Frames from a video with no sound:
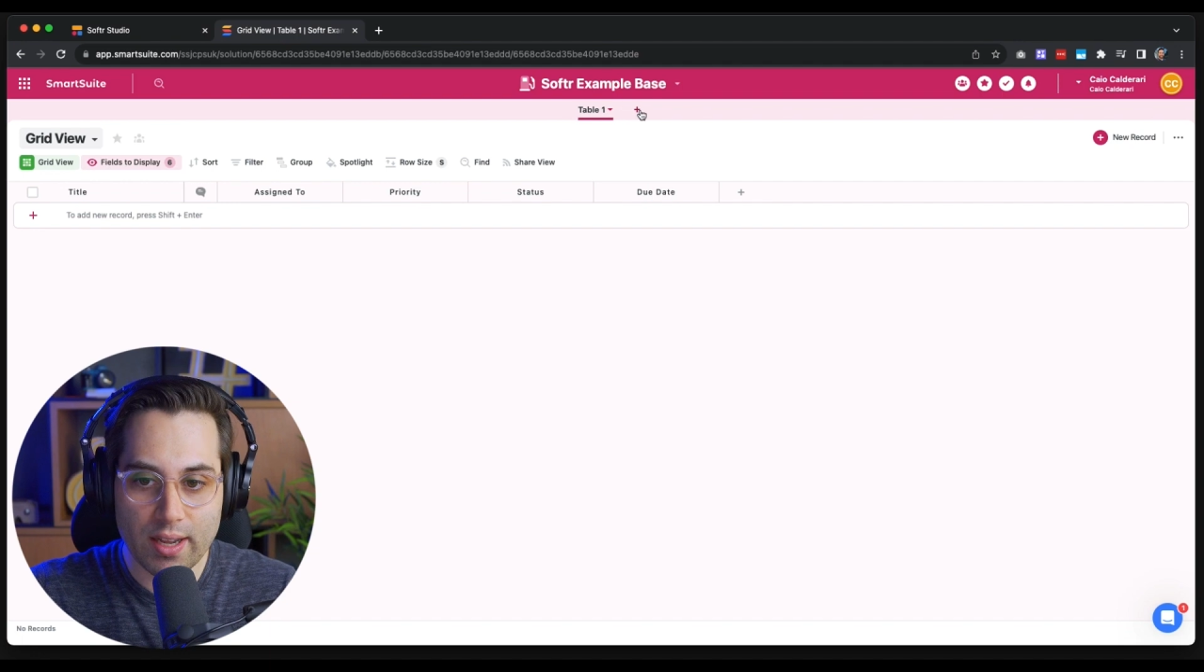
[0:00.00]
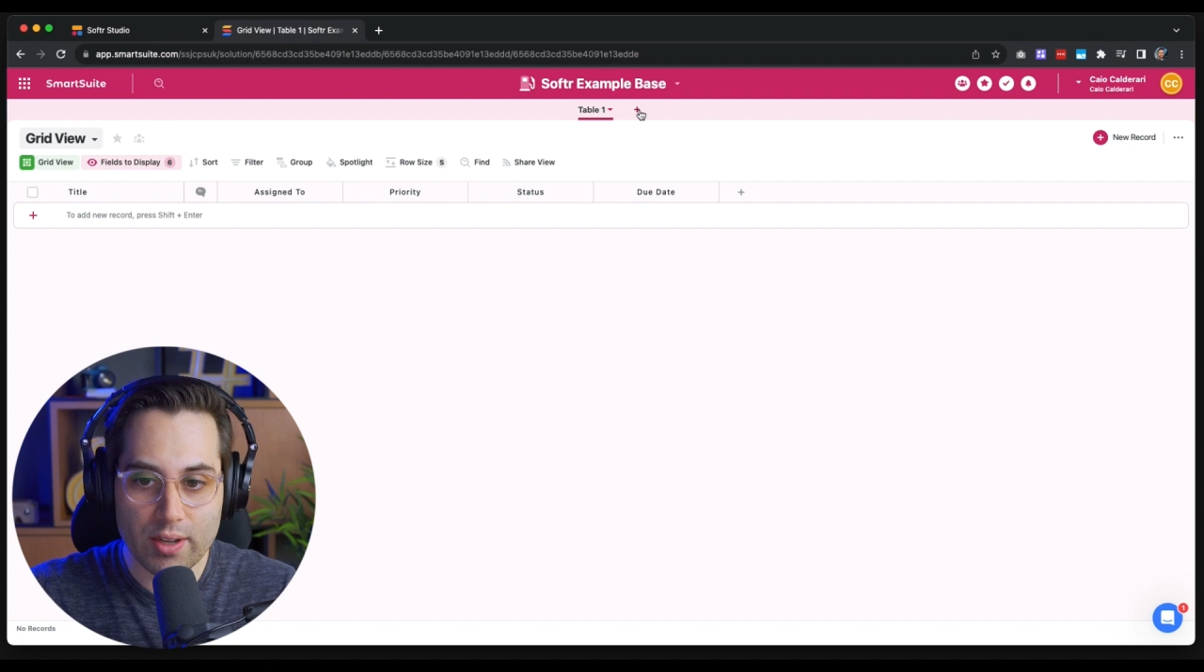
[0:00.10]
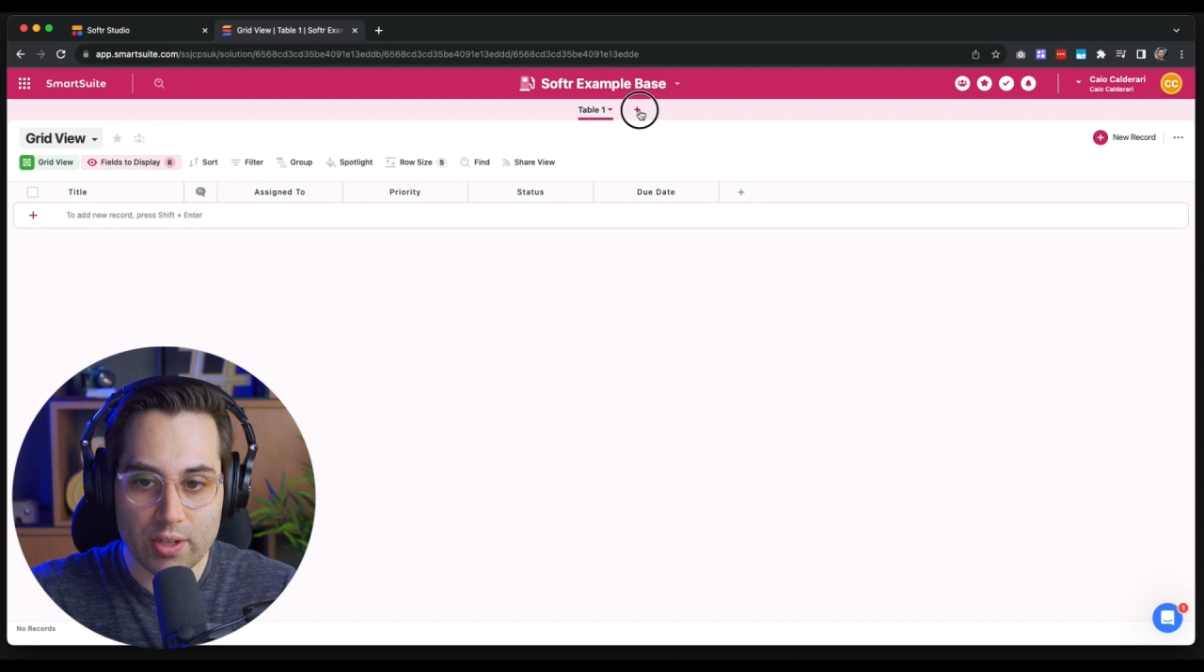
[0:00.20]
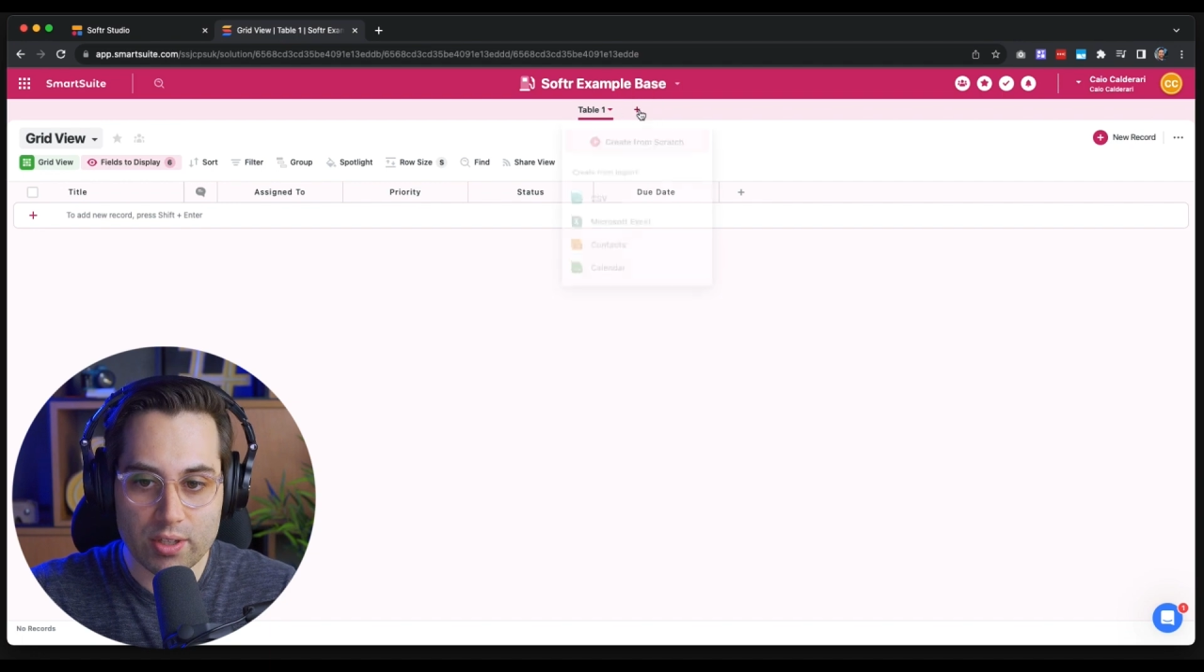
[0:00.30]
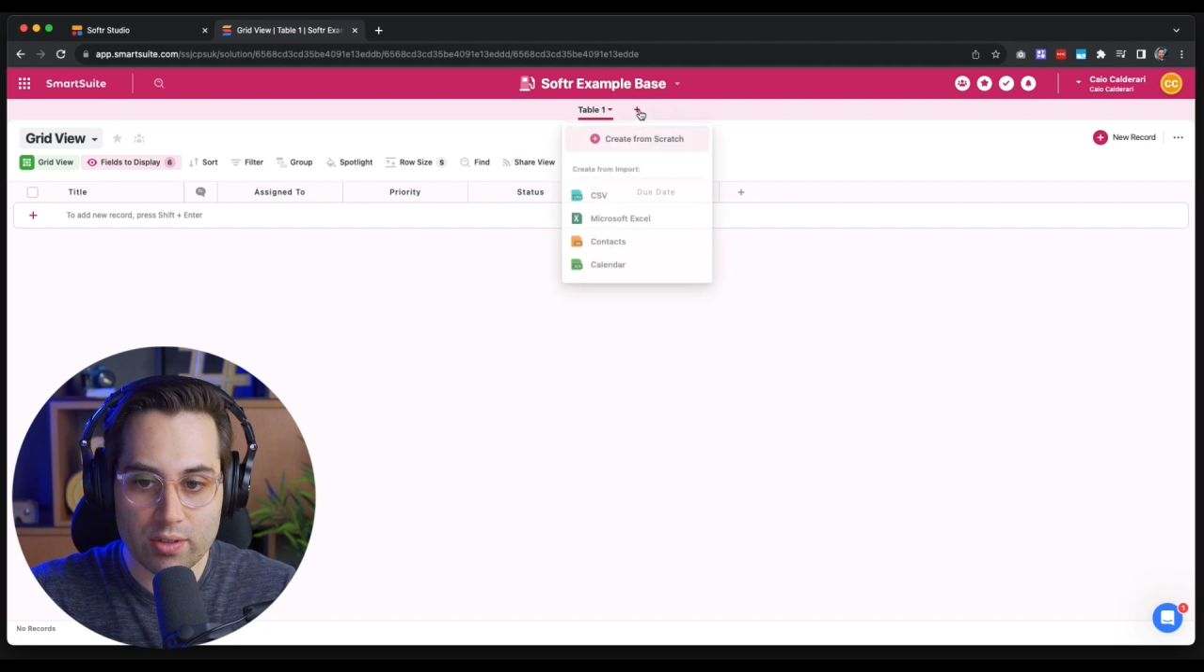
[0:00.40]
I
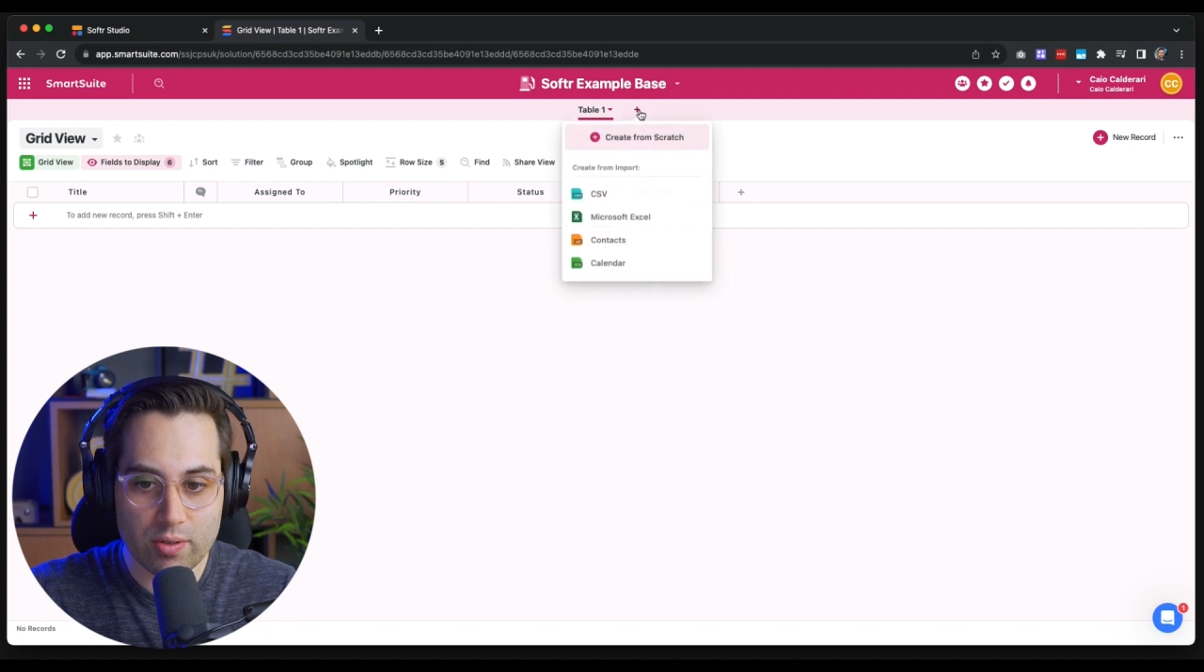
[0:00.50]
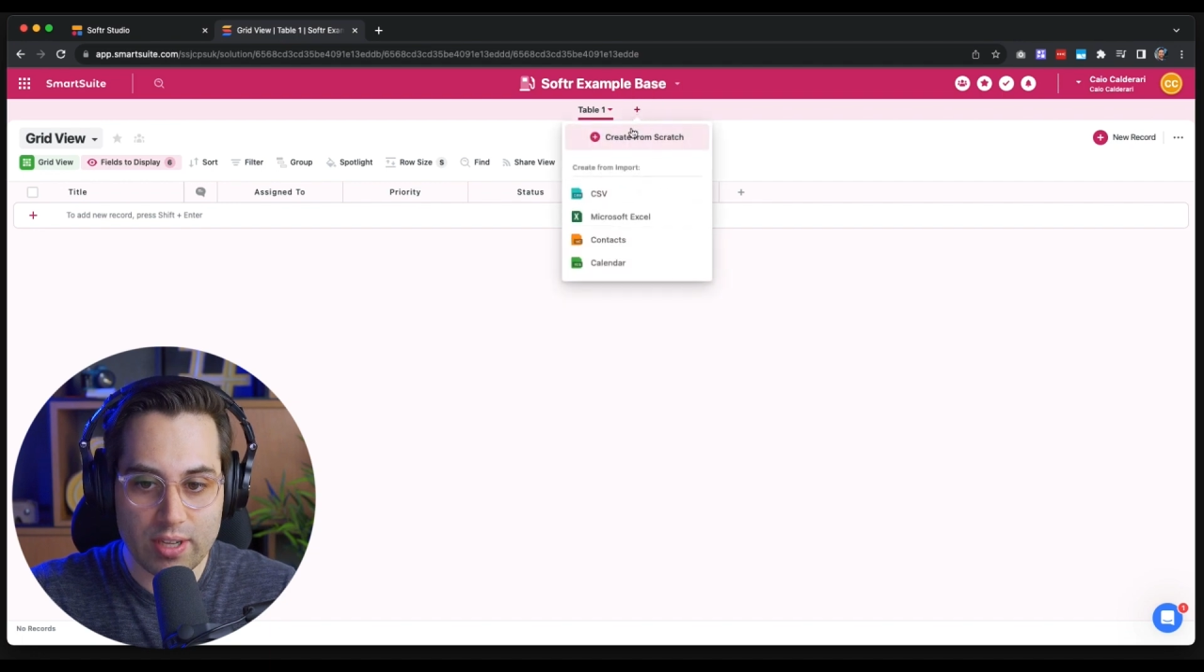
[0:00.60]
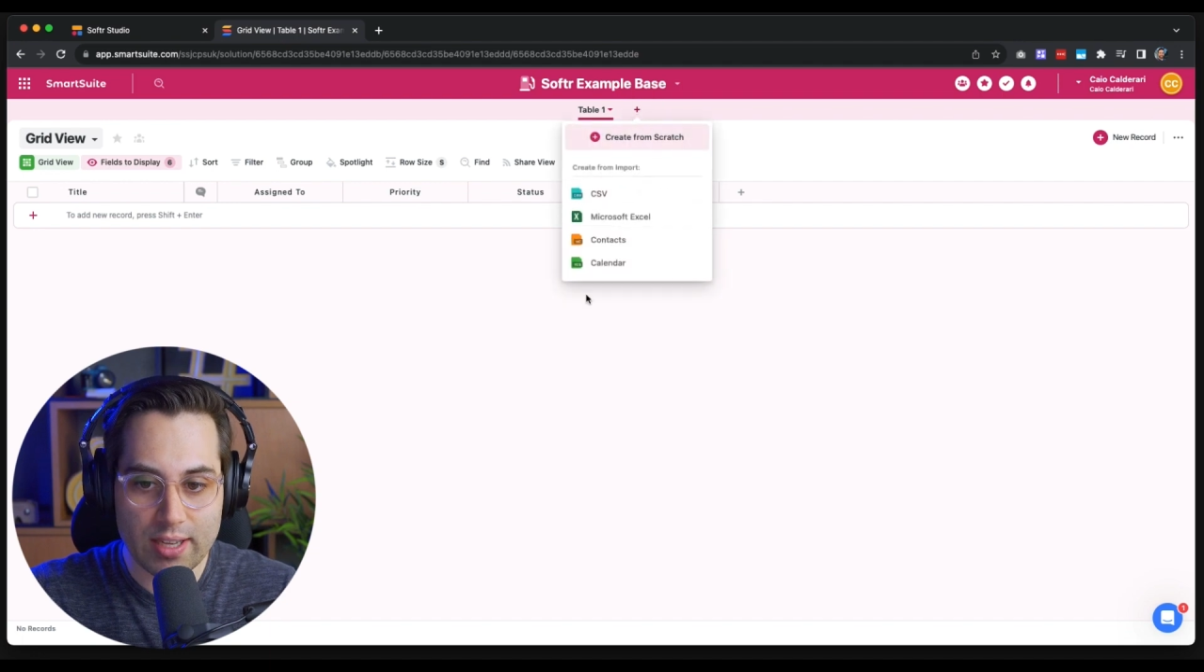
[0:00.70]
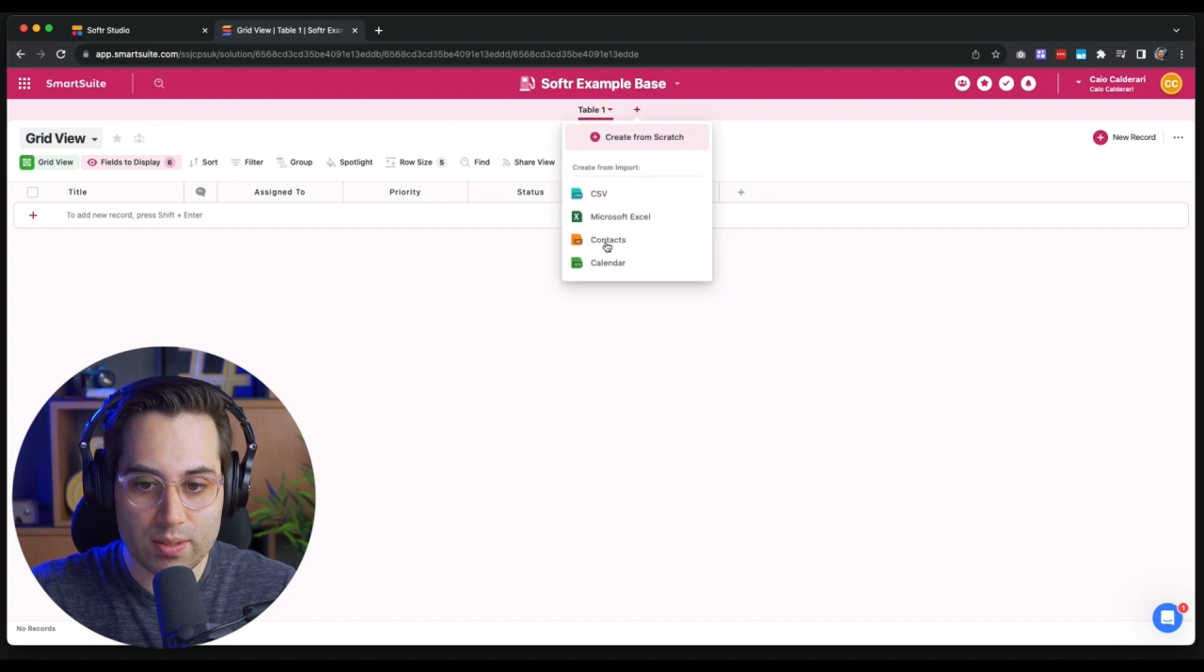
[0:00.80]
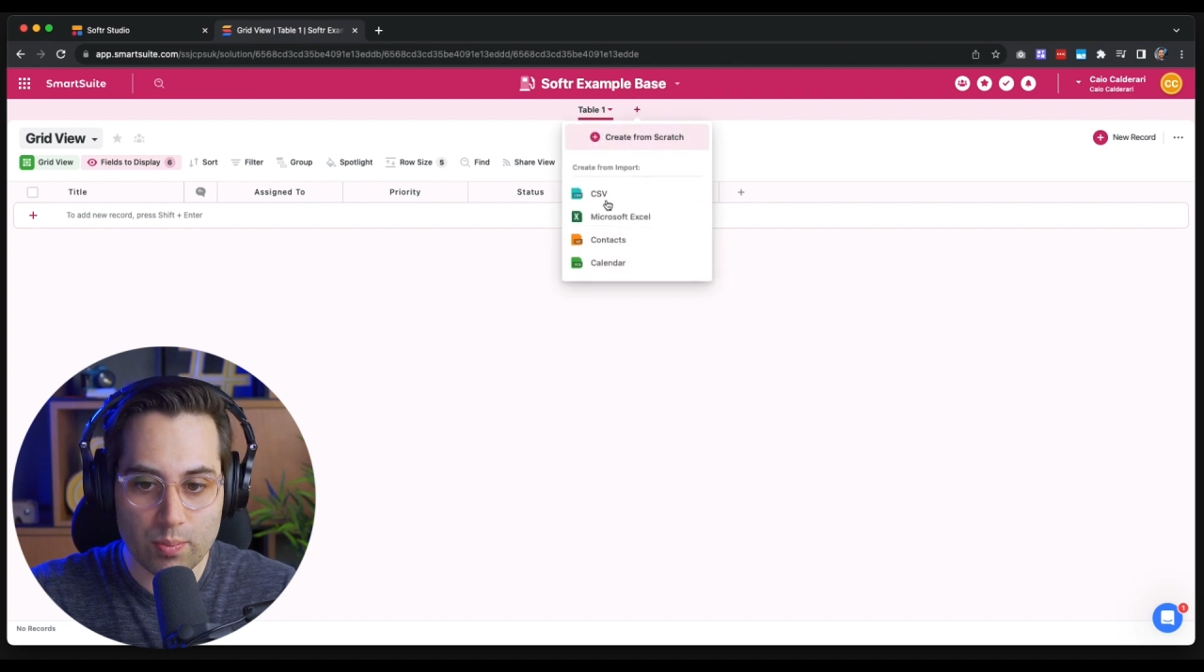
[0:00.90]
could
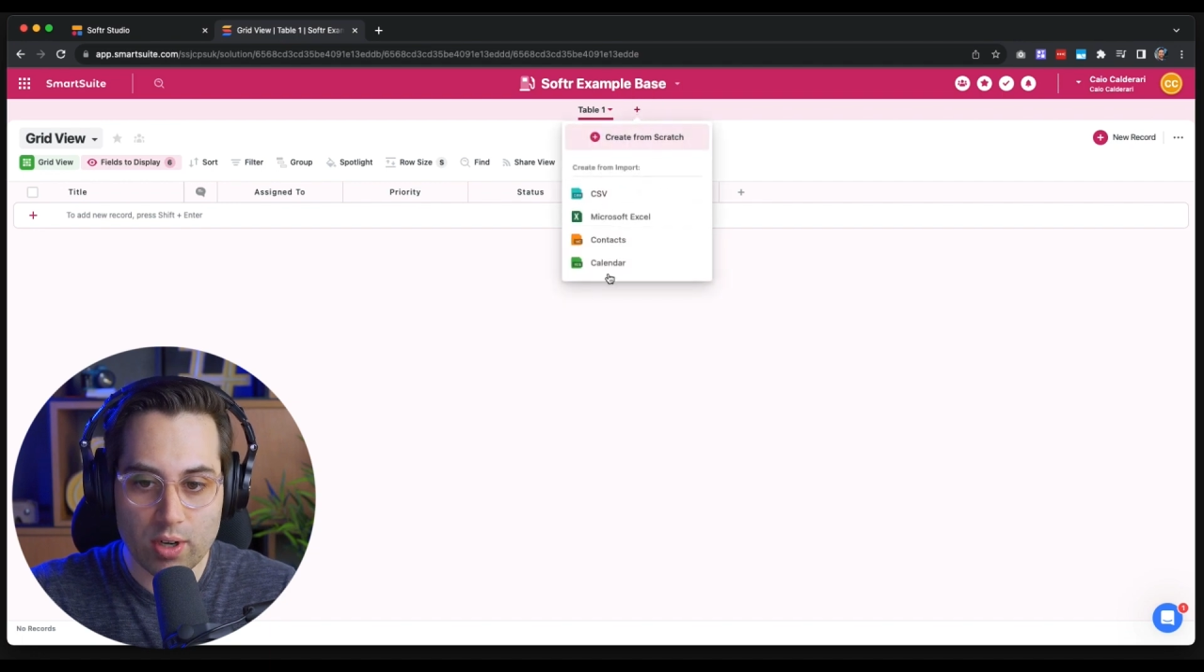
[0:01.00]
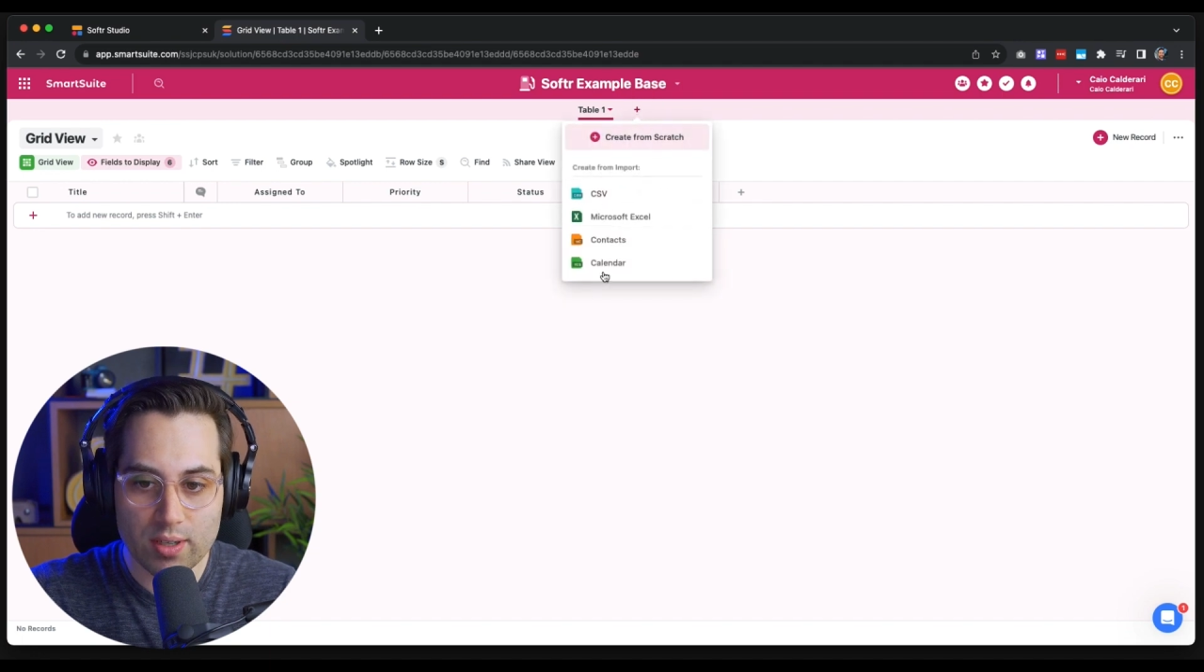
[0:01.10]
create more